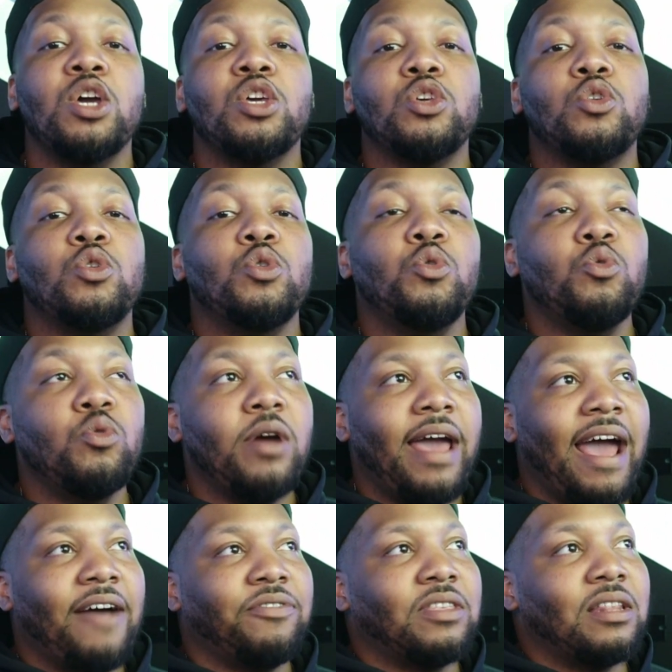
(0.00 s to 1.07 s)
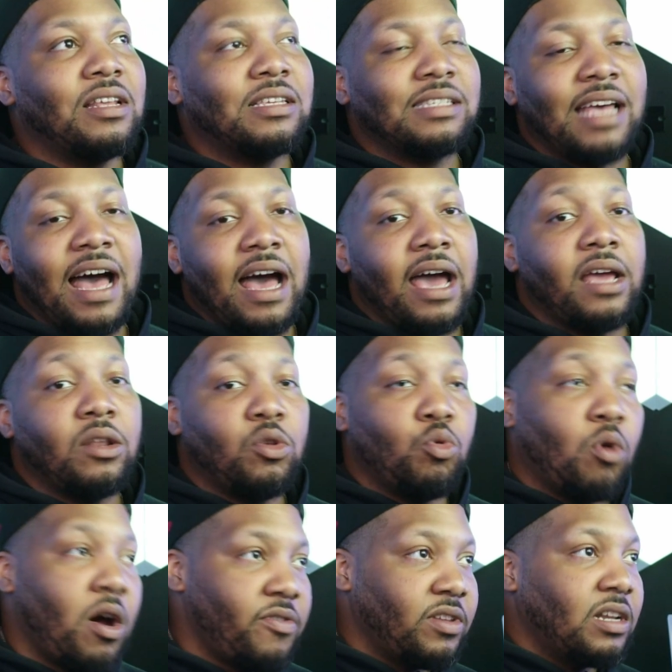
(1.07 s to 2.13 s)
You have to decide.
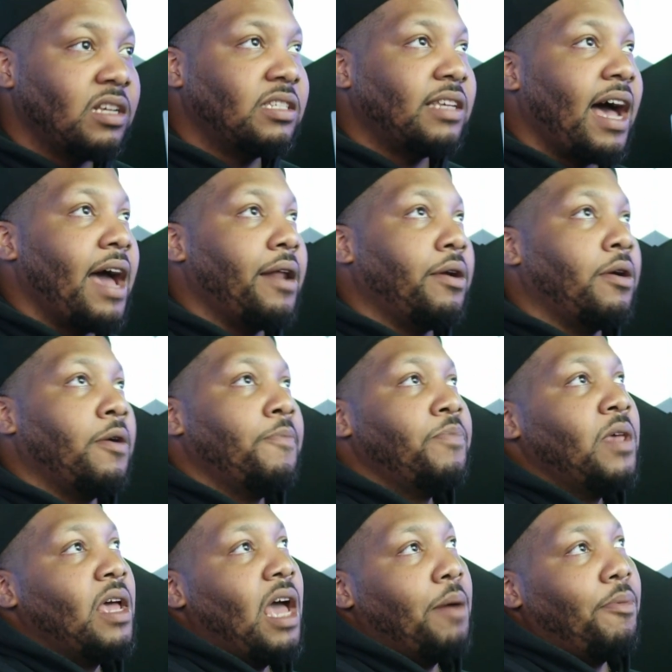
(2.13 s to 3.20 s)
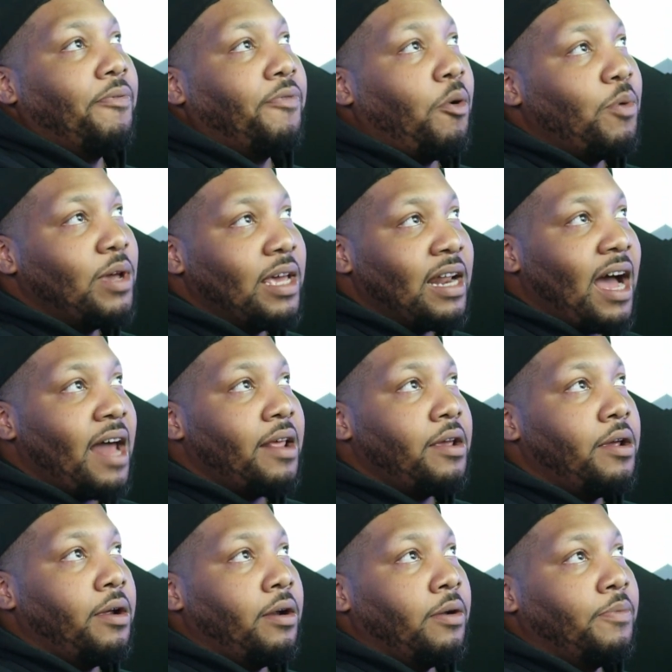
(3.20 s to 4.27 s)
You are the decider. And before we get out of
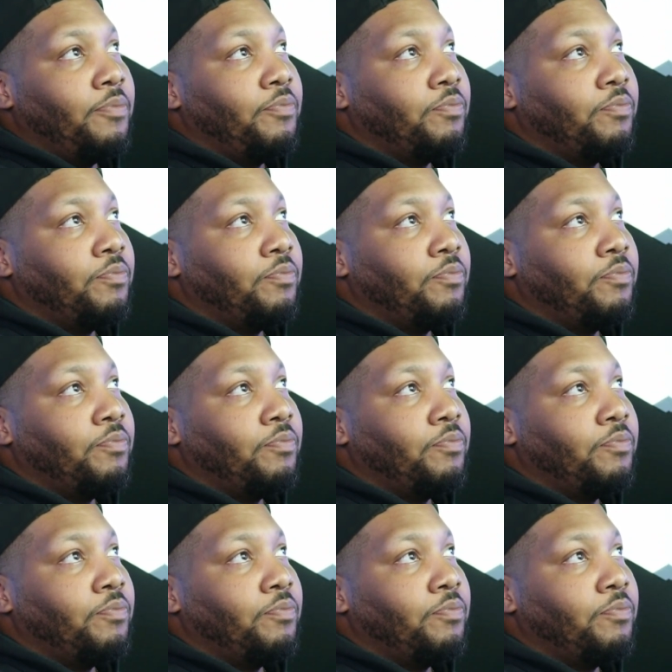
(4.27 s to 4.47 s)
here,